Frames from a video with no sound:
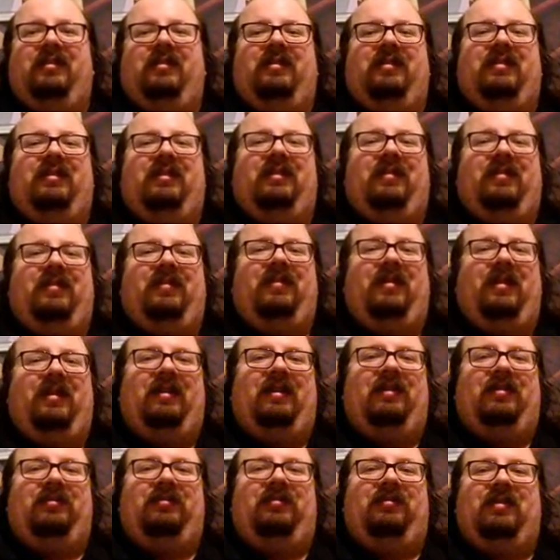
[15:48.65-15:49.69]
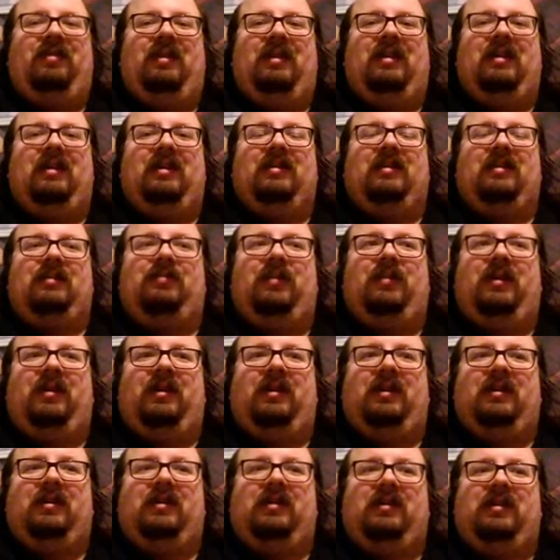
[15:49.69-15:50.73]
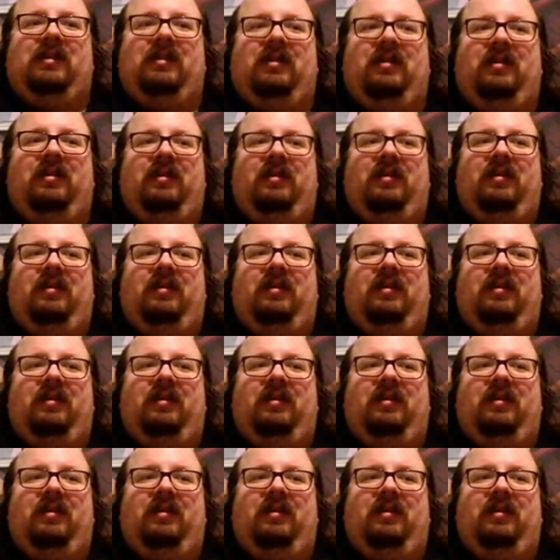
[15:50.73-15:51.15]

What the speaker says: that experience.